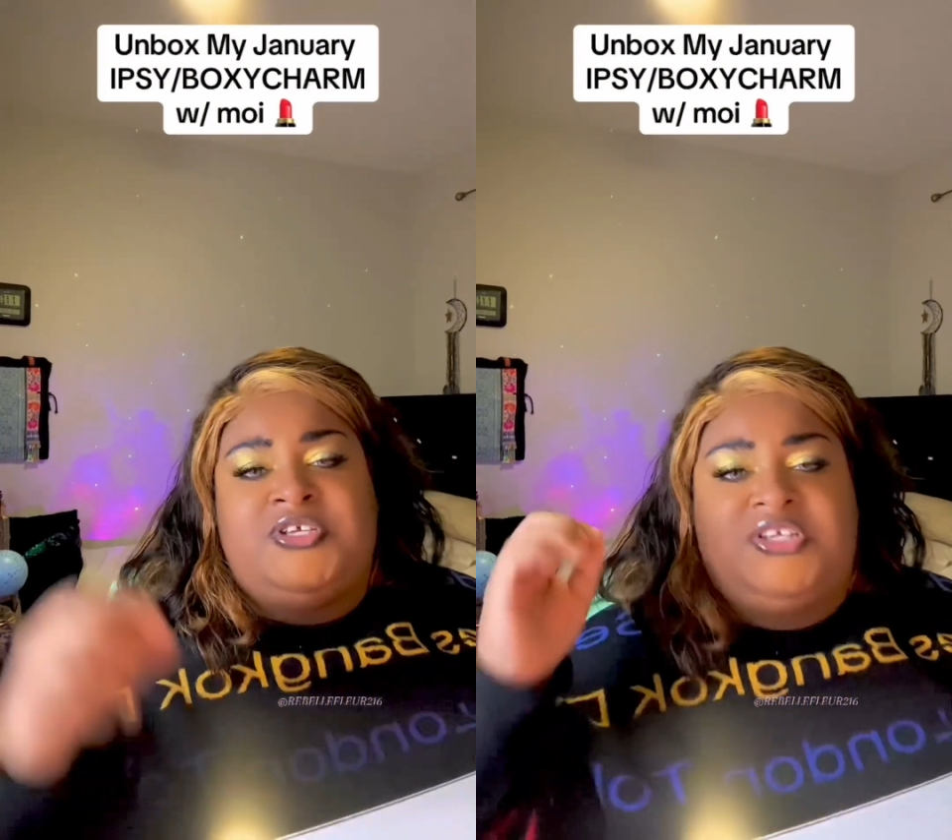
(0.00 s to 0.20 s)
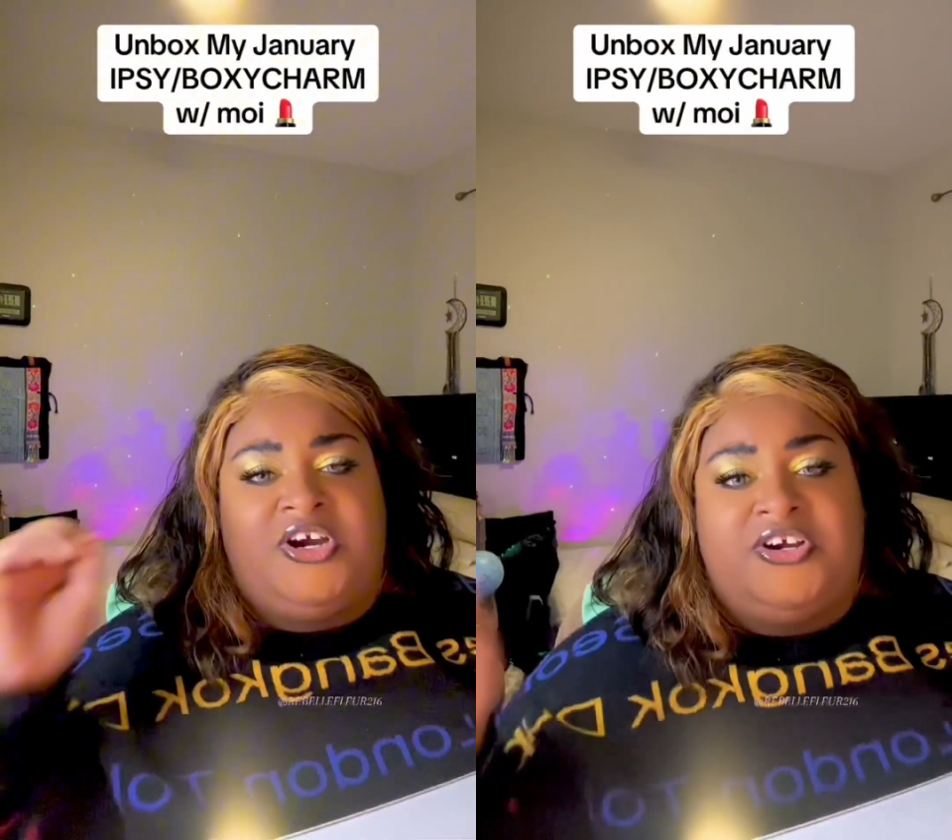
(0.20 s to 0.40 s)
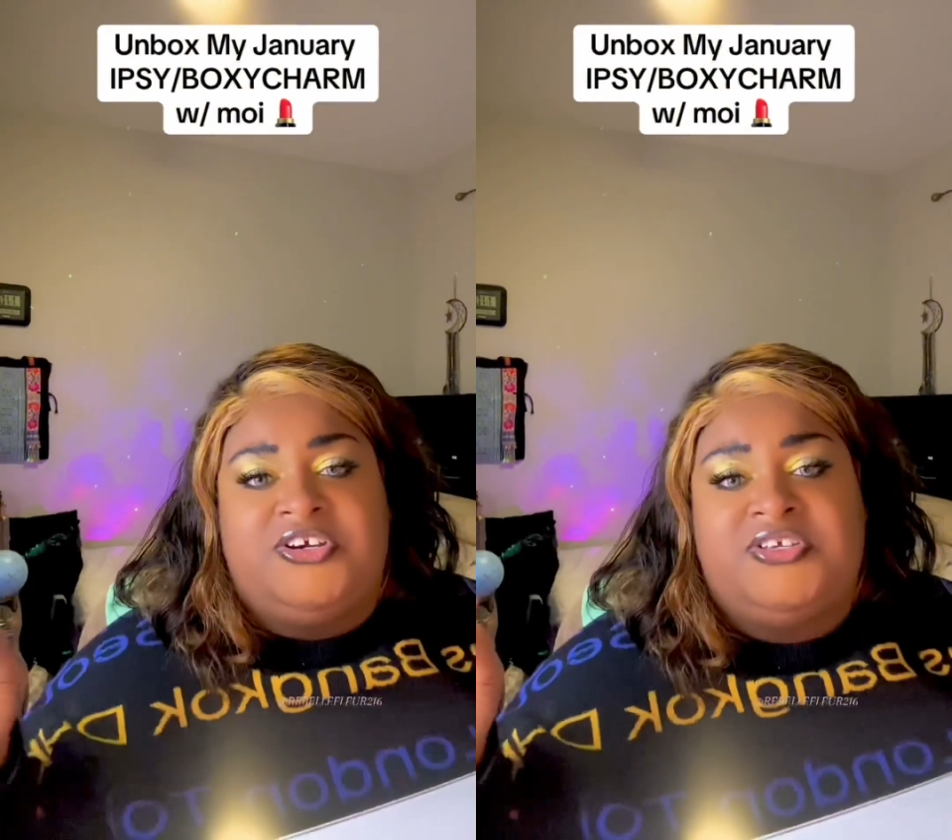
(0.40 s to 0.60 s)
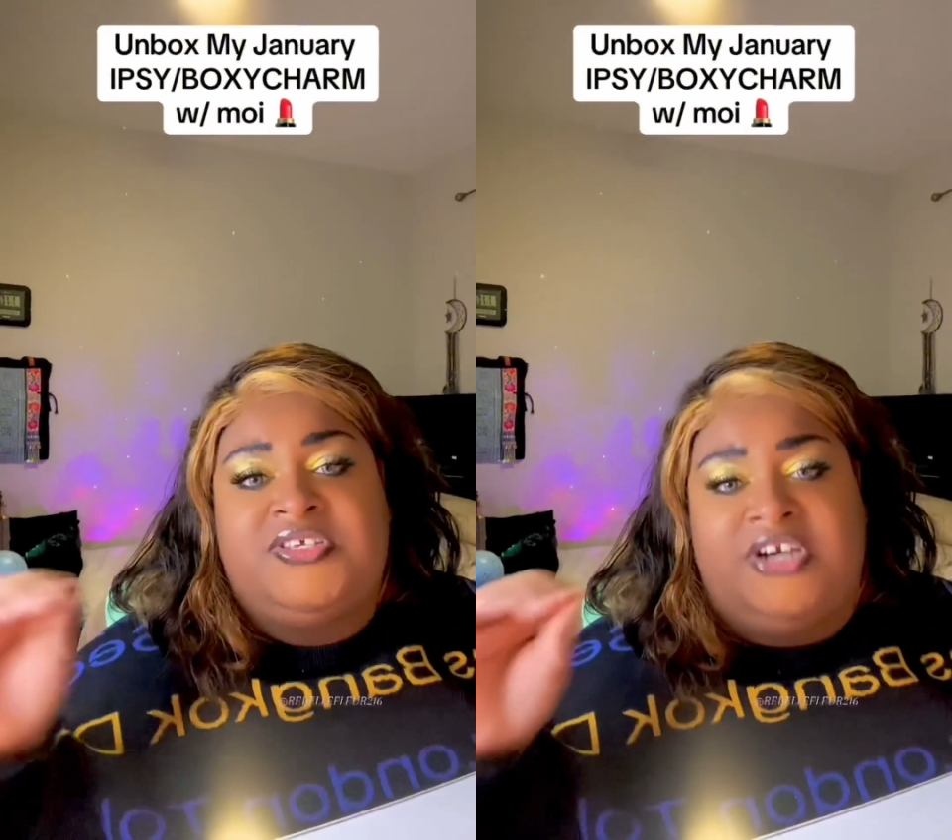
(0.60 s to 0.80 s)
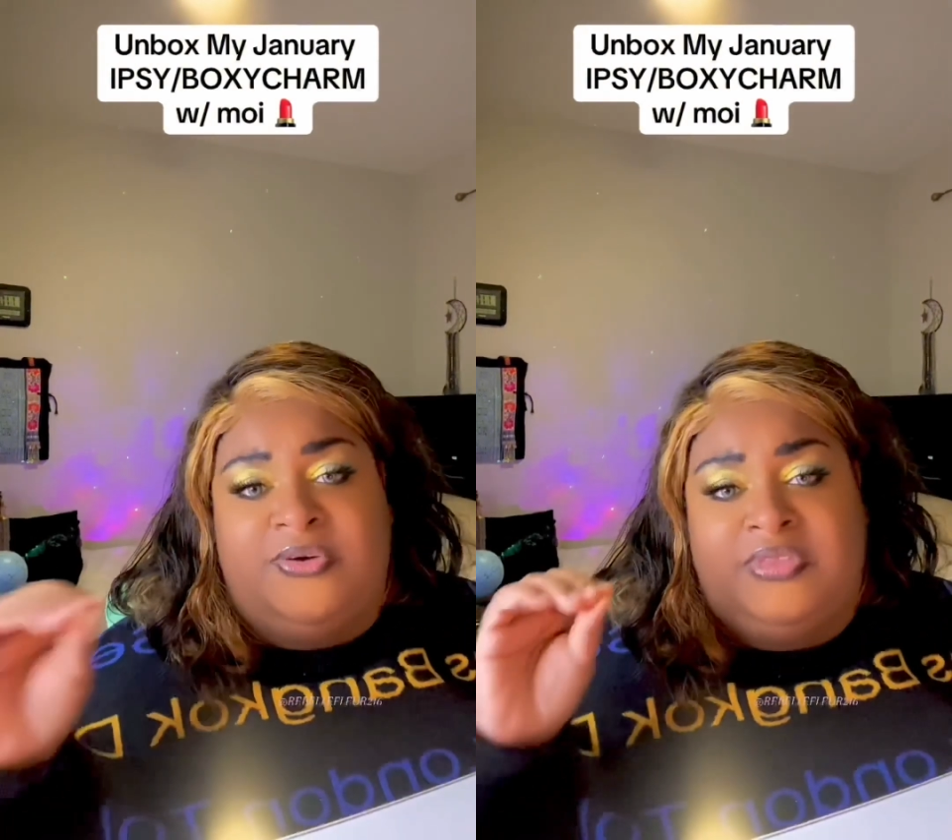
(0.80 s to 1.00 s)
starters,
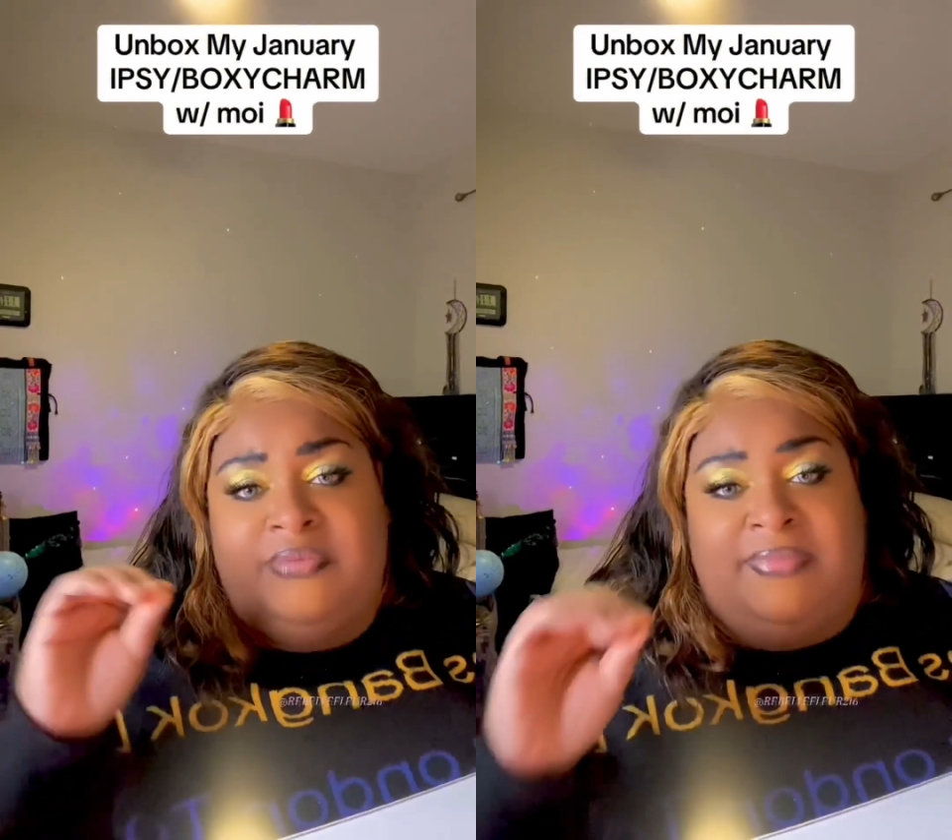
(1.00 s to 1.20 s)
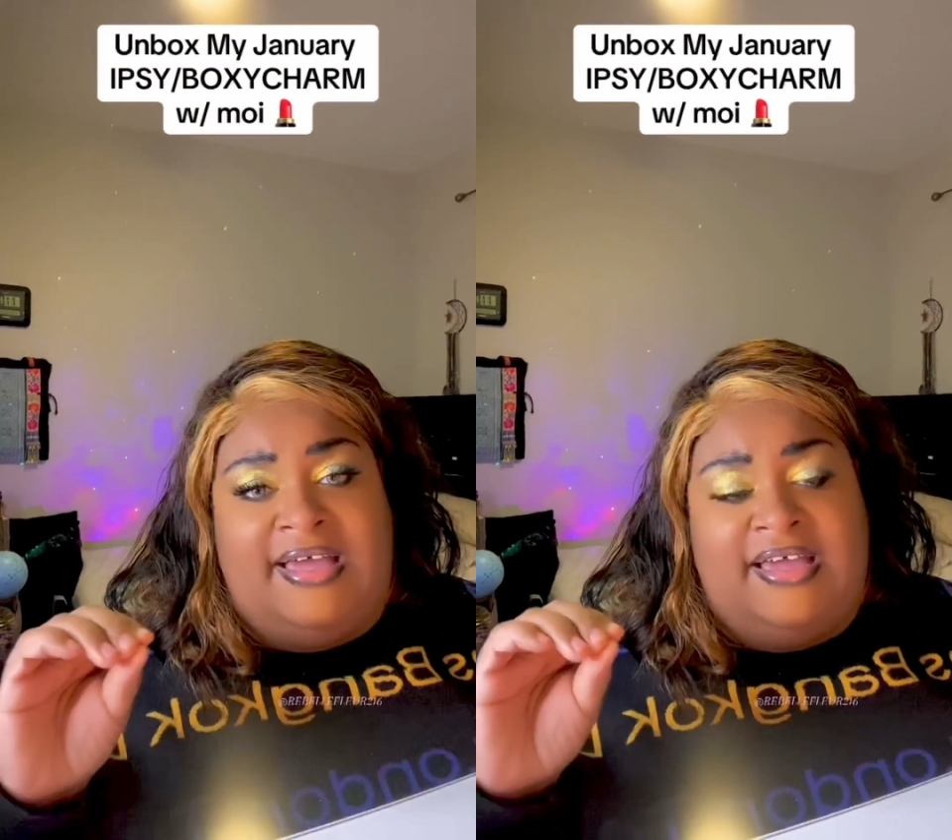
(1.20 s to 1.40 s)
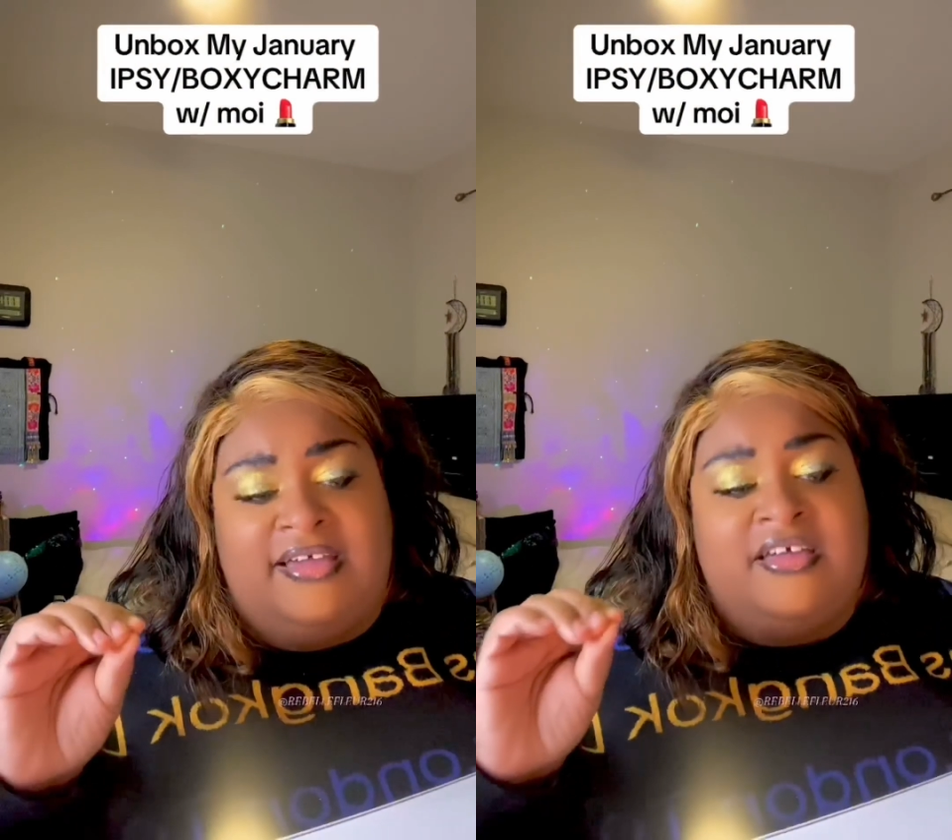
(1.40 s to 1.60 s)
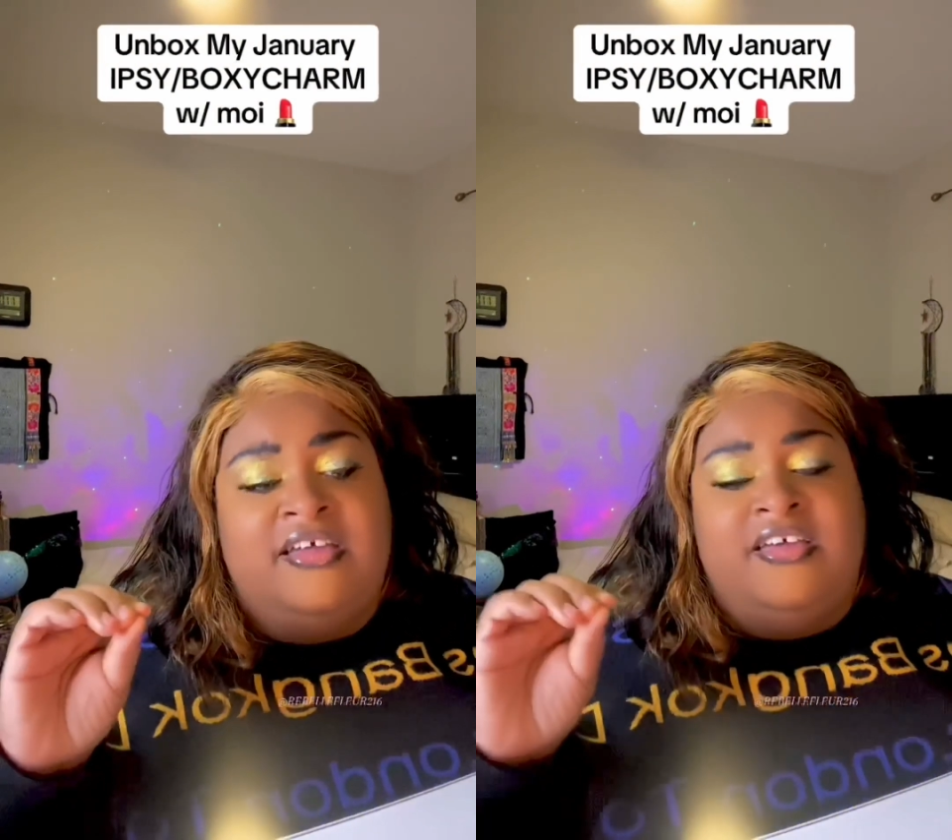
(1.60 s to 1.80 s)
start with the bag.